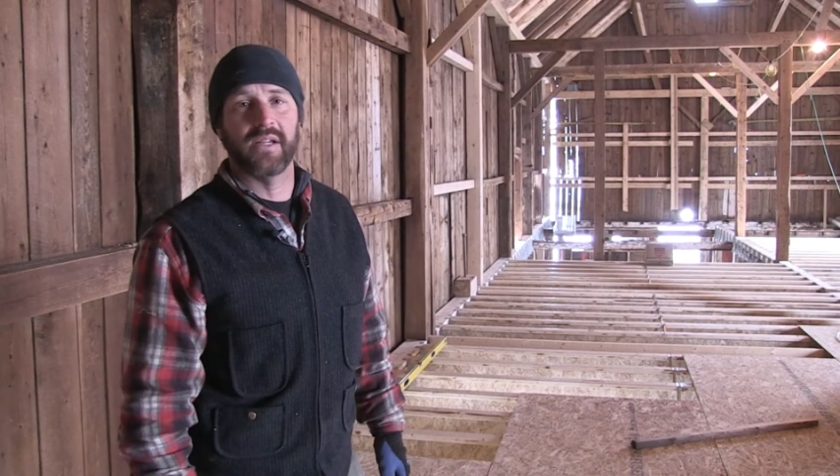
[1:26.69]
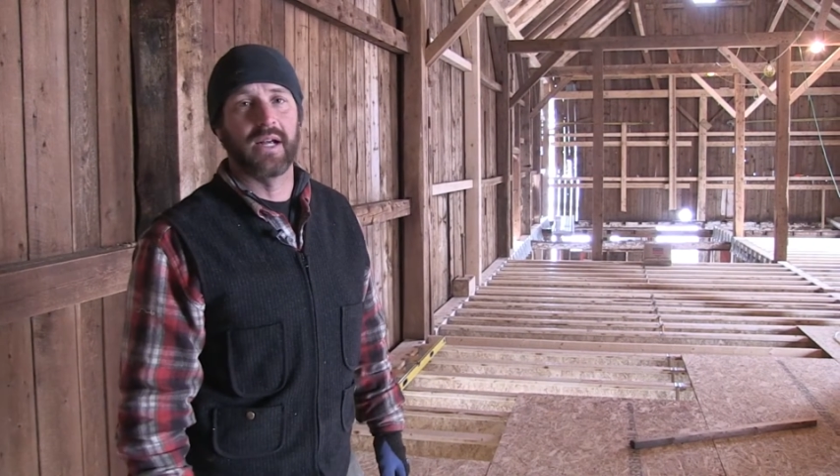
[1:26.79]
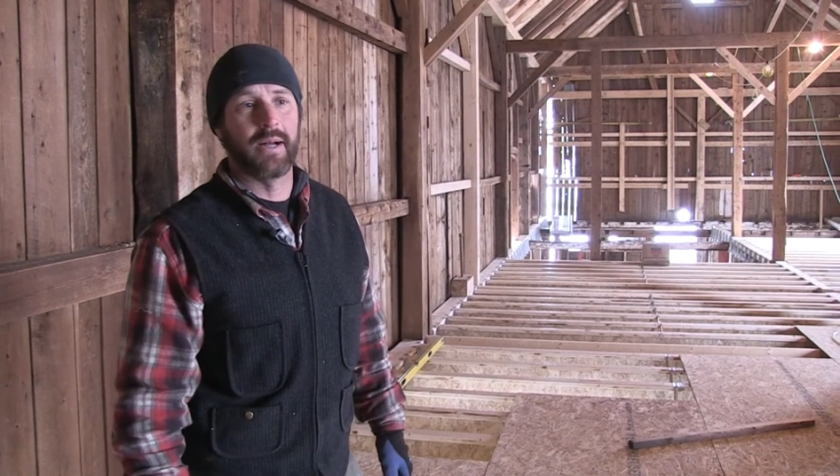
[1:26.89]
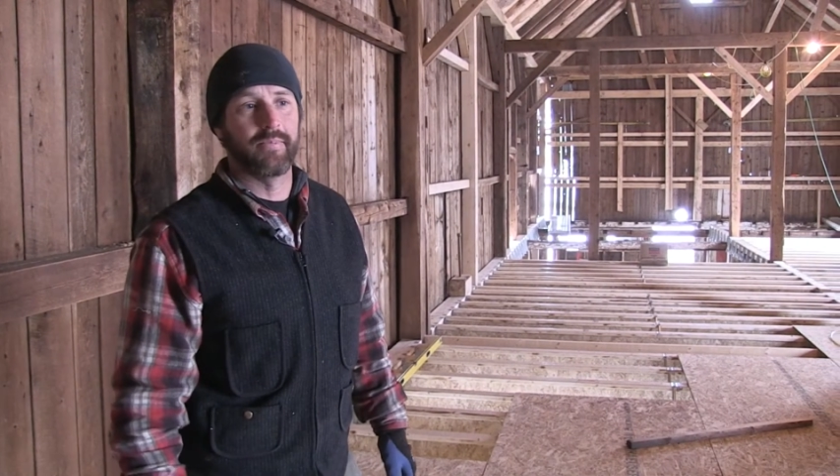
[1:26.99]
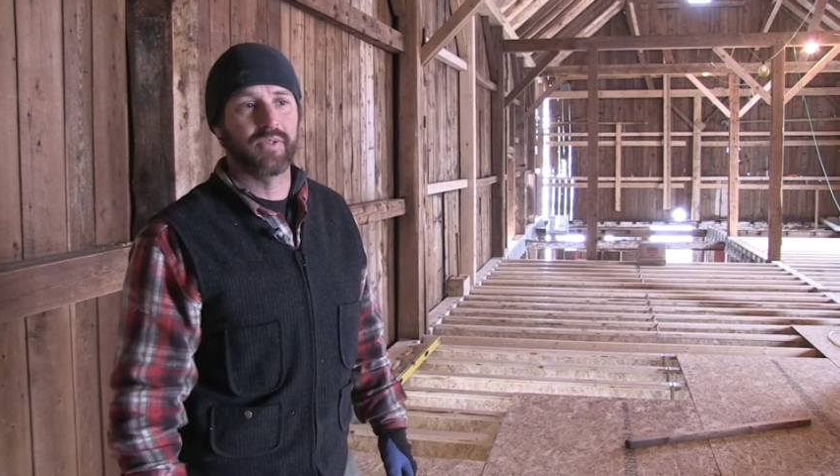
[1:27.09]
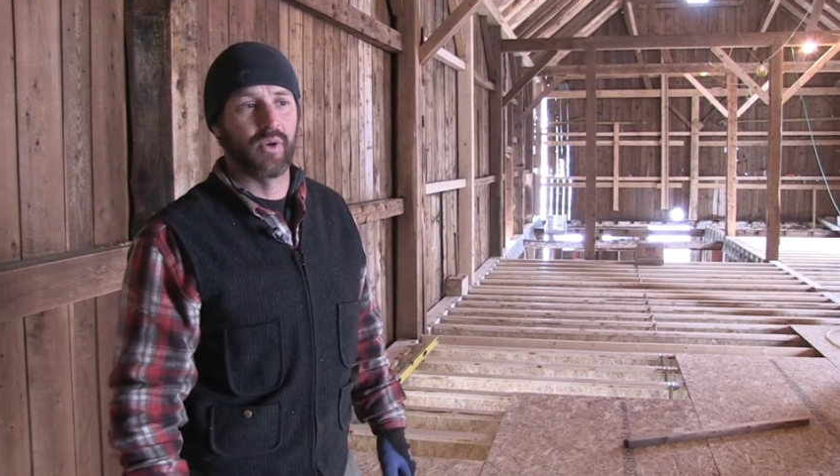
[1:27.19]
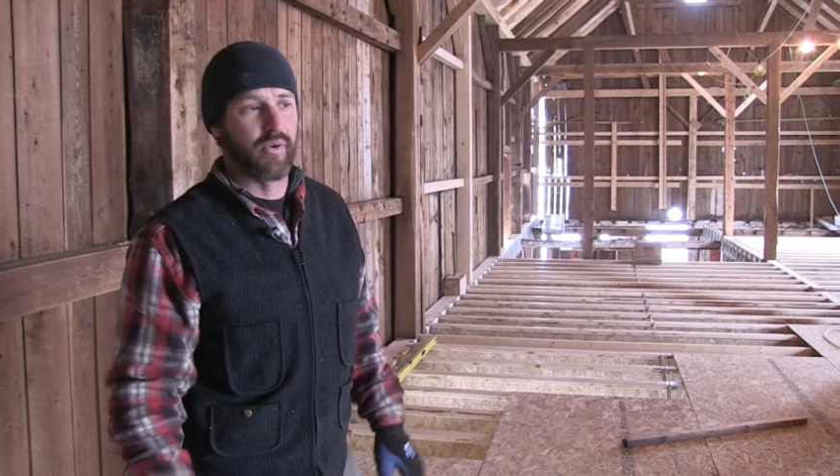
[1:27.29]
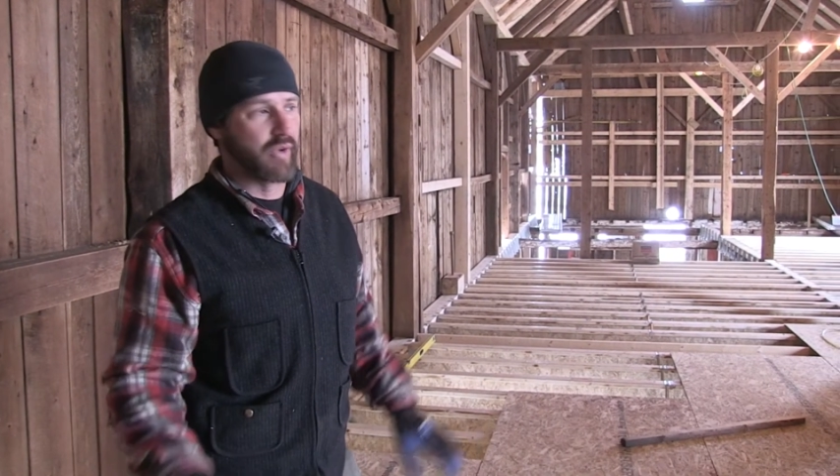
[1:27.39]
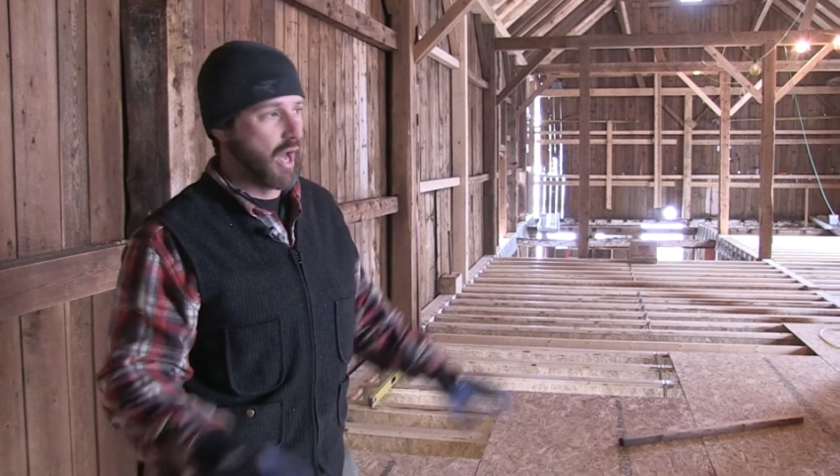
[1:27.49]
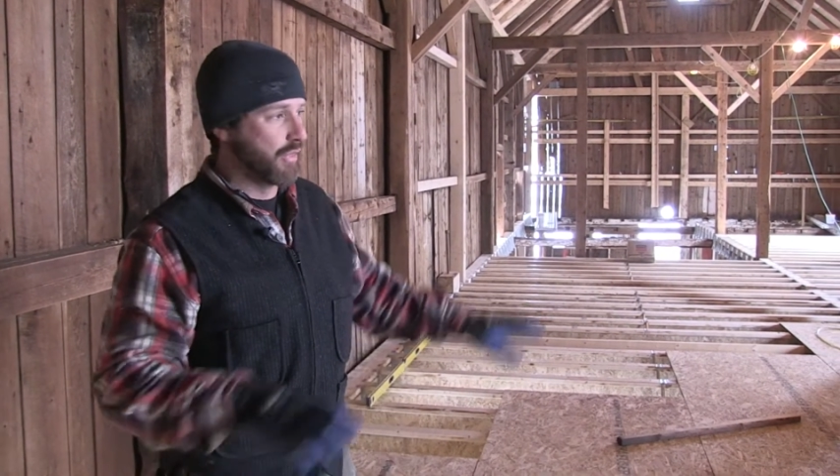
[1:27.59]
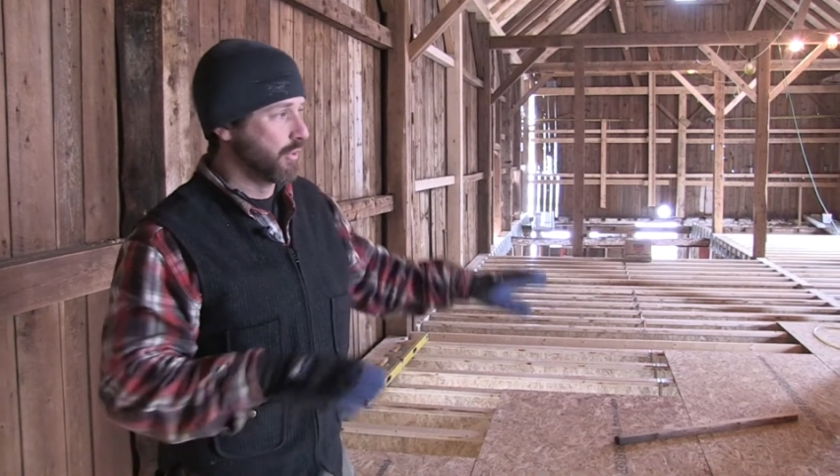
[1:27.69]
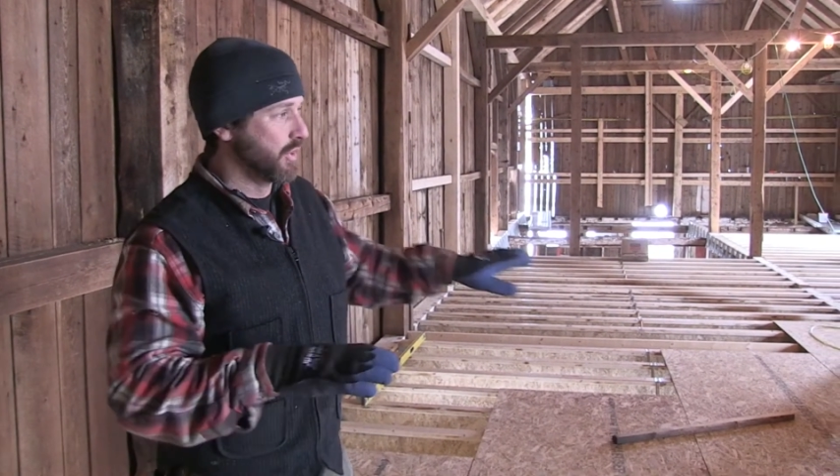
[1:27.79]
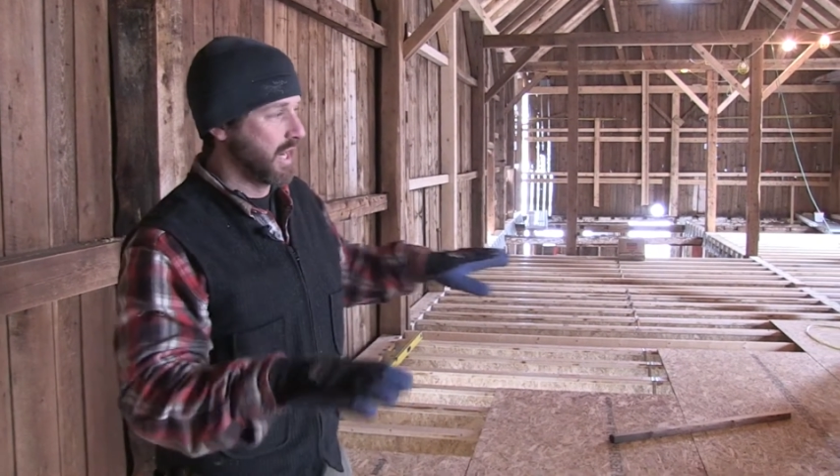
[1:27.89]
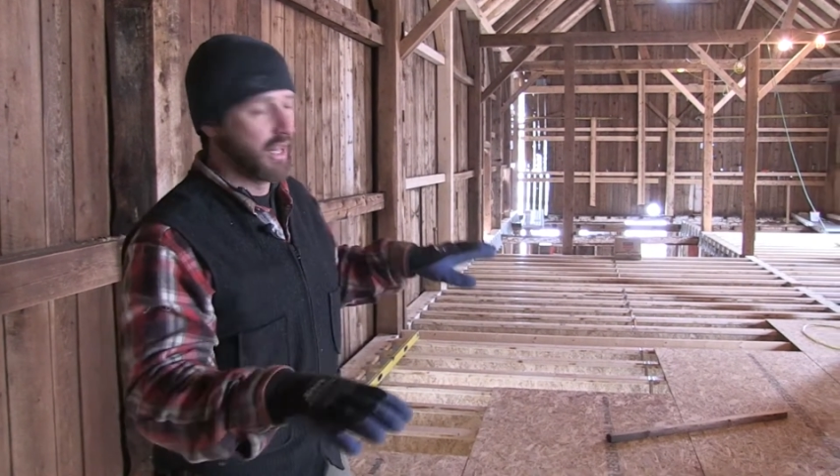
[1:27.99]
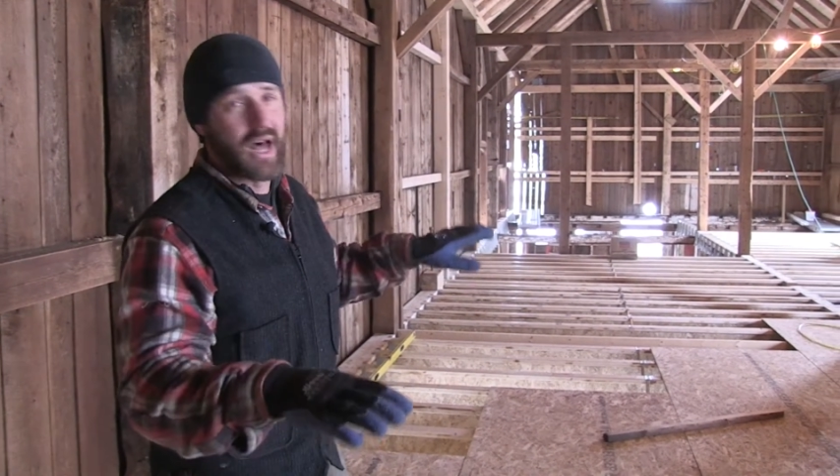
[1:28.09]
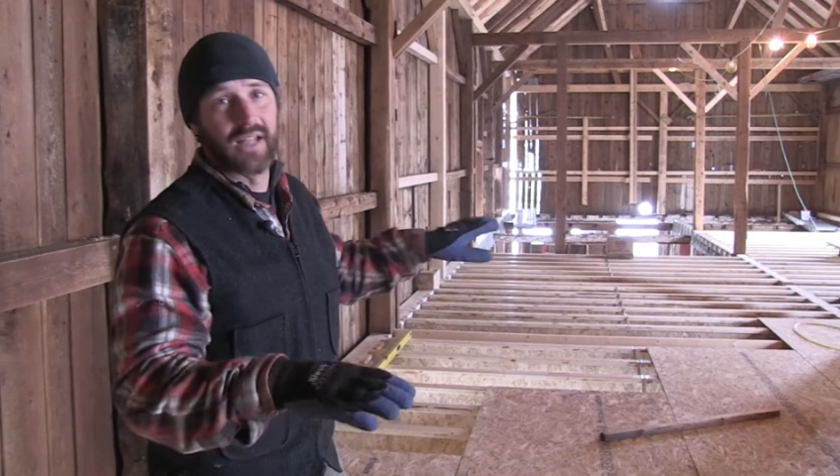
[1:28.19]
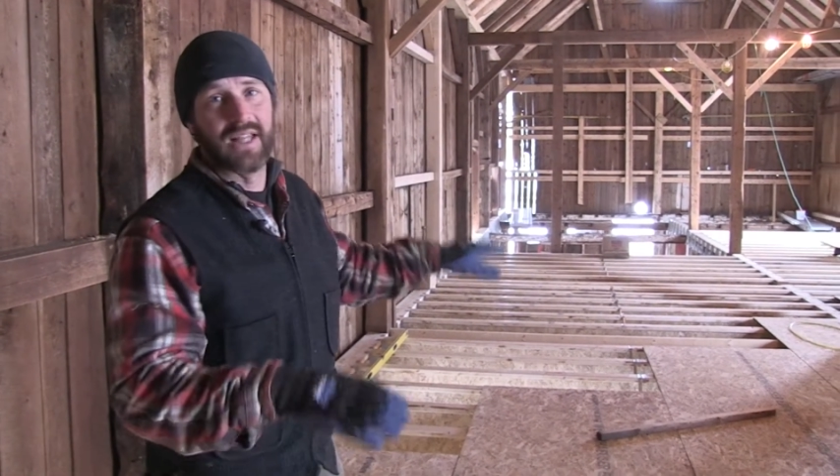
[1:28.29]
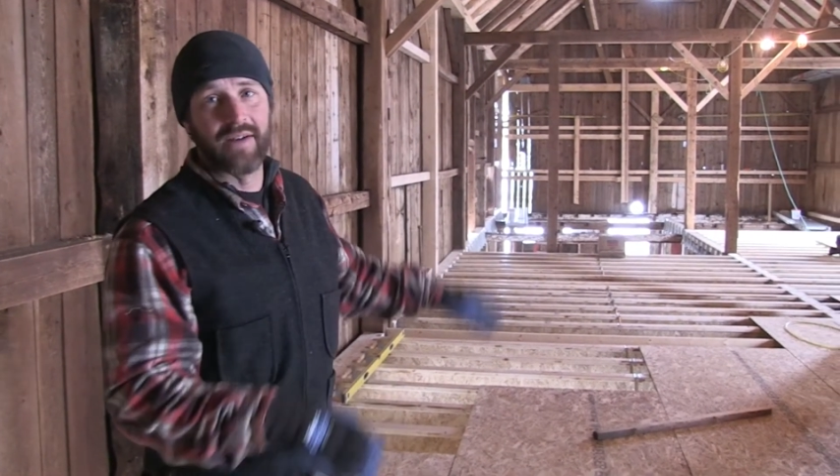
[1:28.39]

Um, so we've gone through, done a lot of